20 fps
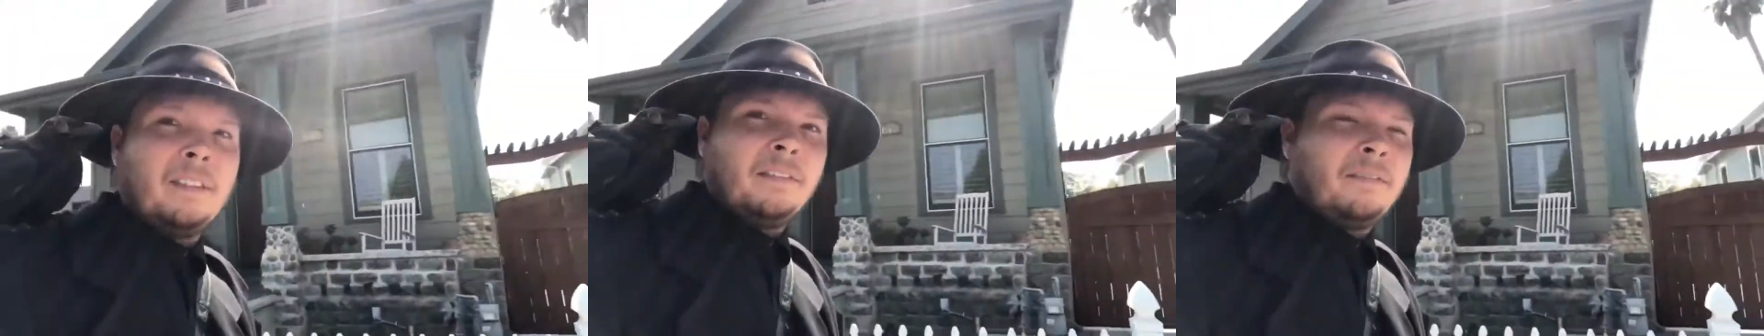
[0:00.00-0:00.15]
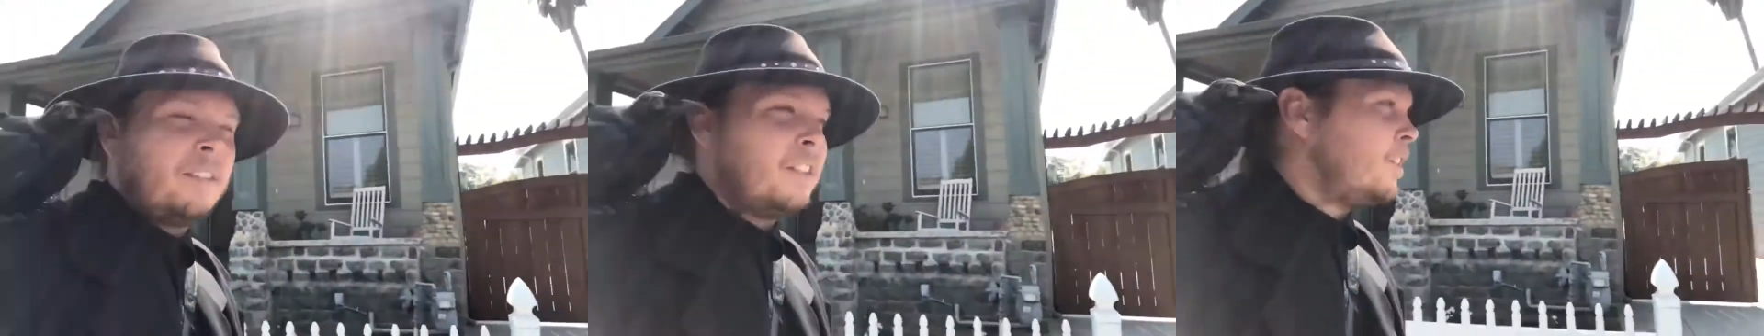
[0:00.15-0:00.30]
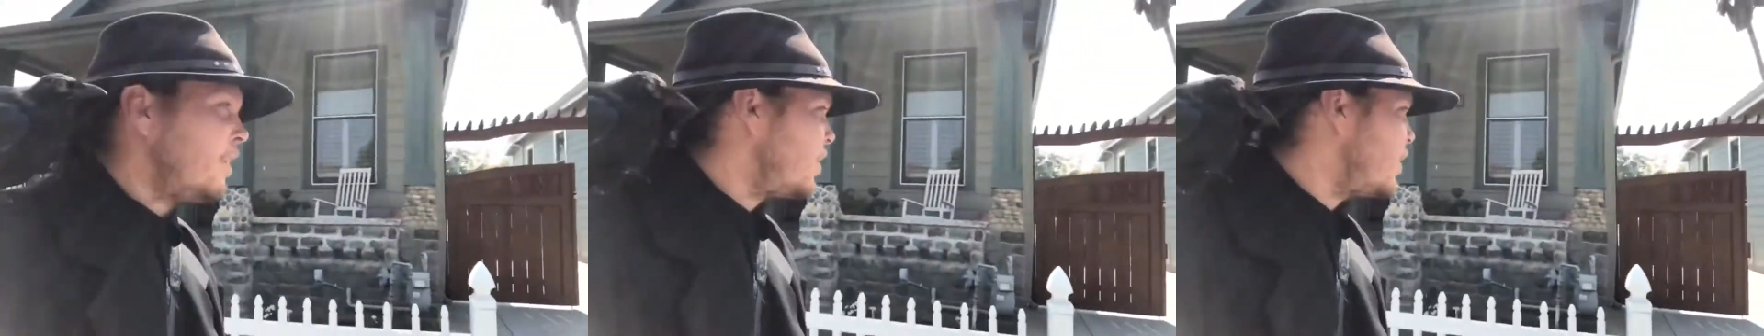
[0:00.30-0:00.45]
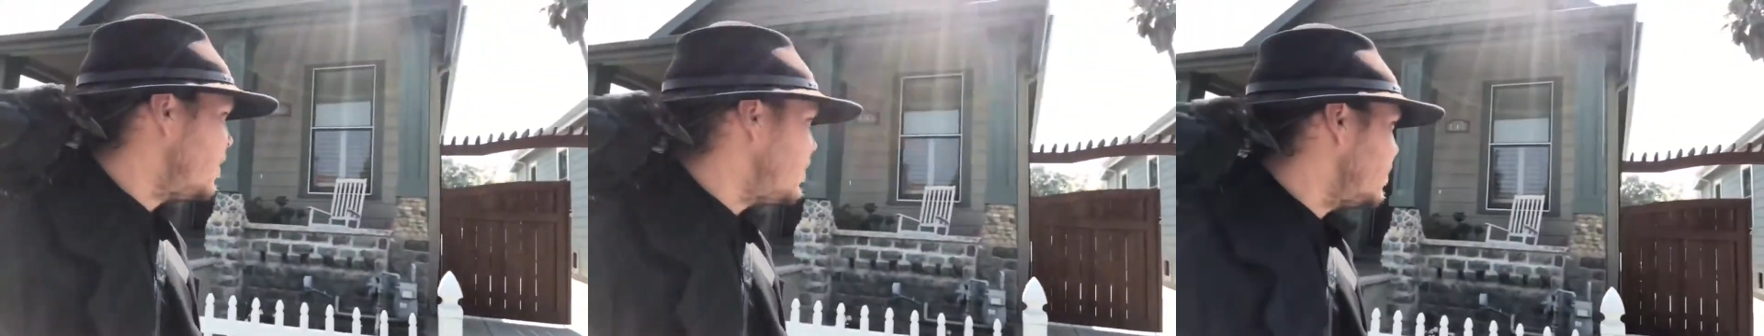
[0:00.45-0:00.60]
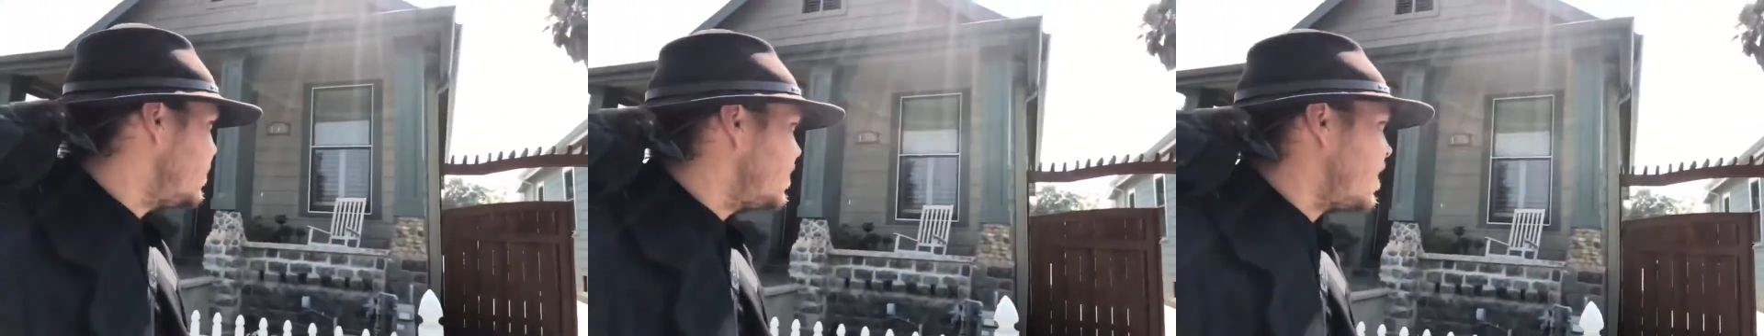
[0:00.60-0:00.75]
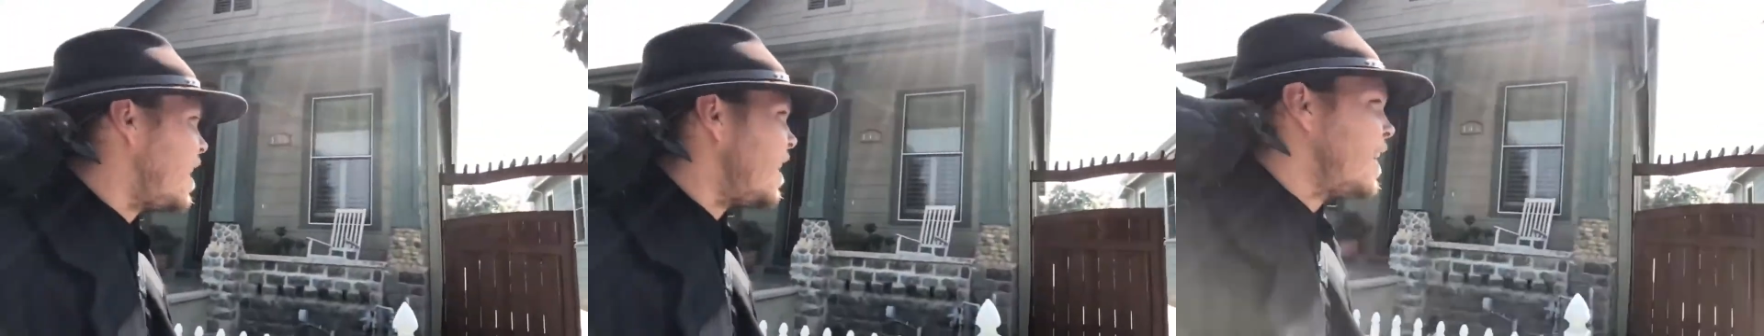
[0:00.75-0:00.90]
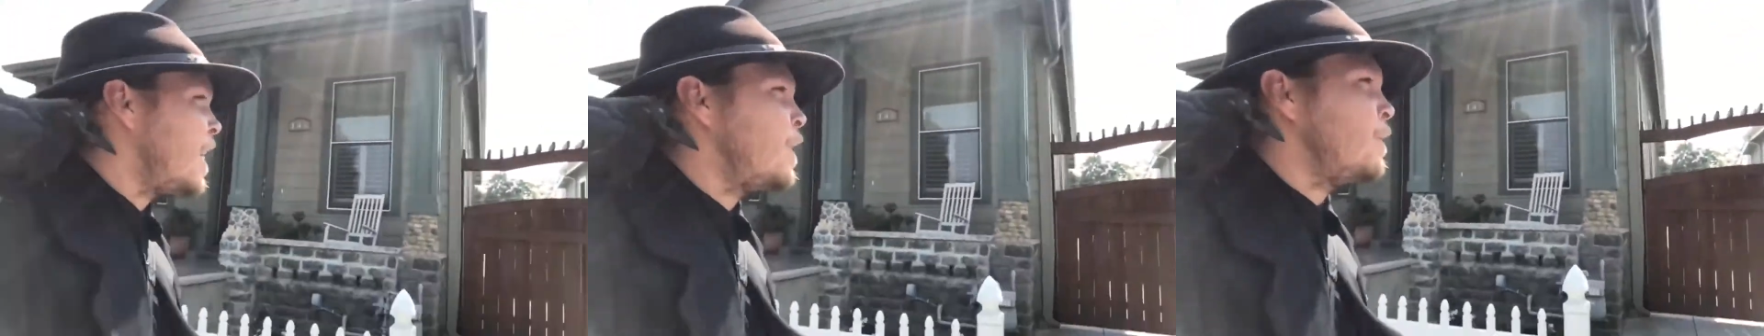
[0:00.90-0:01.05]
There's no
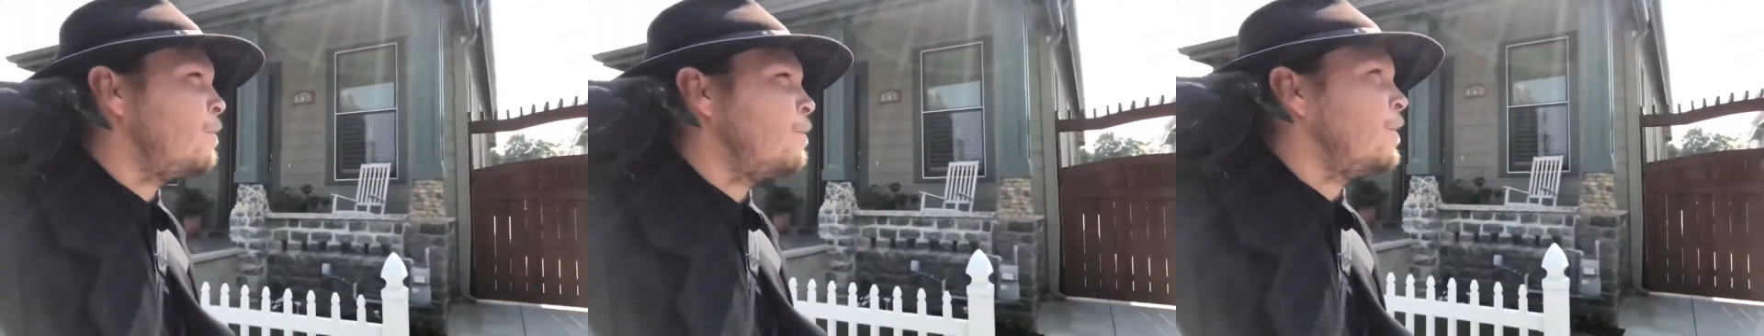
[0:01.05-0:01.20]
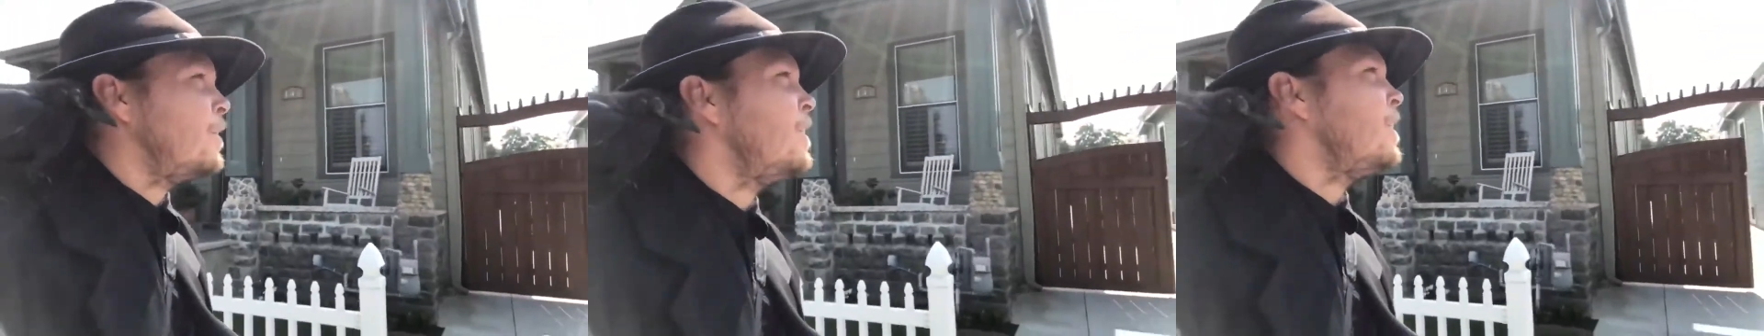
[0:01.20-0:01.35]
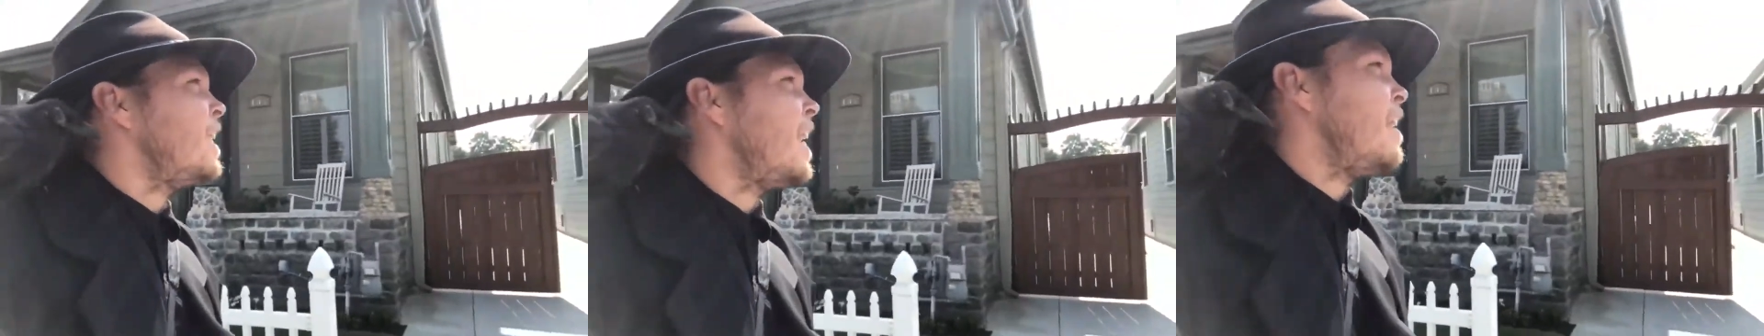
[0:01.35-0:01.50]
sign out front